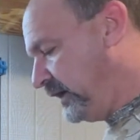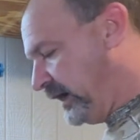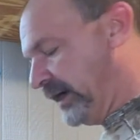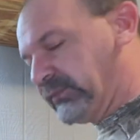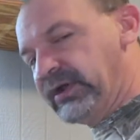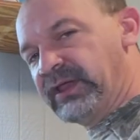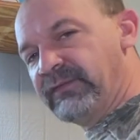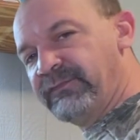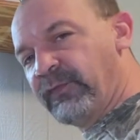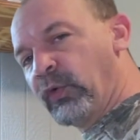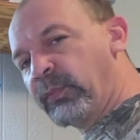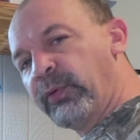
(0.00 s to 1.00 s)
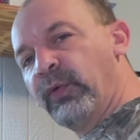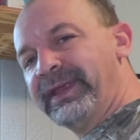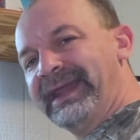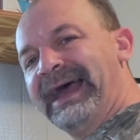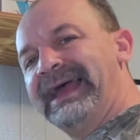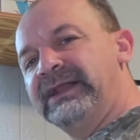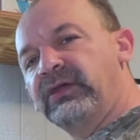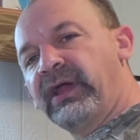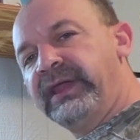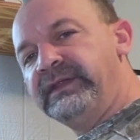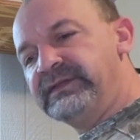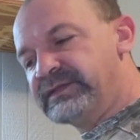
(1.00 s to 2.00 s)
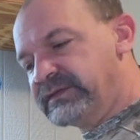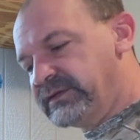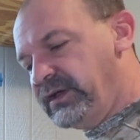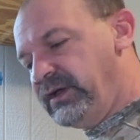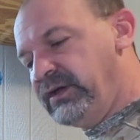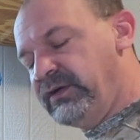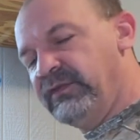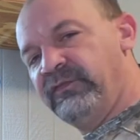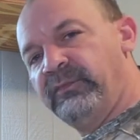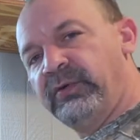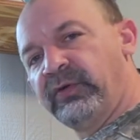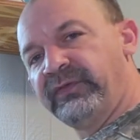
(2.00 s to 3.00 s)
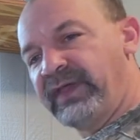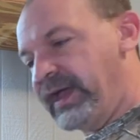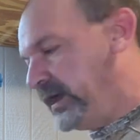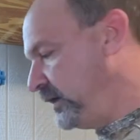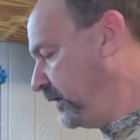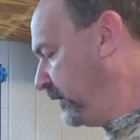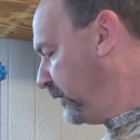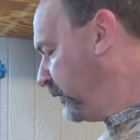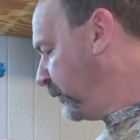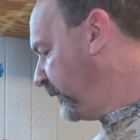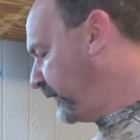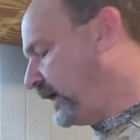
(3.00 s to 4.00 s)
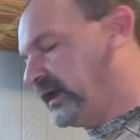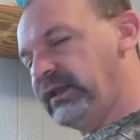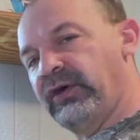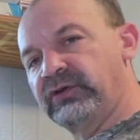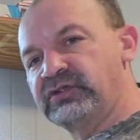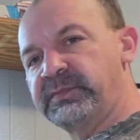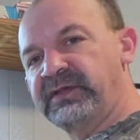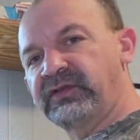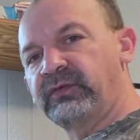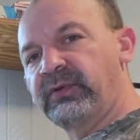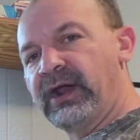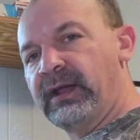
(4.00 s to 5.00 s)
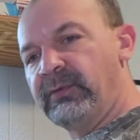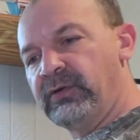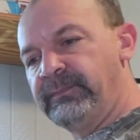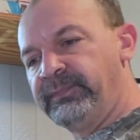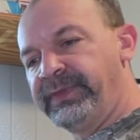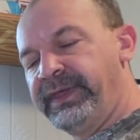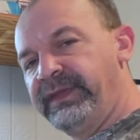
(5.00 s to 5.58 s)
I'm running 4.9 grains of bullseye with a large pistol primer.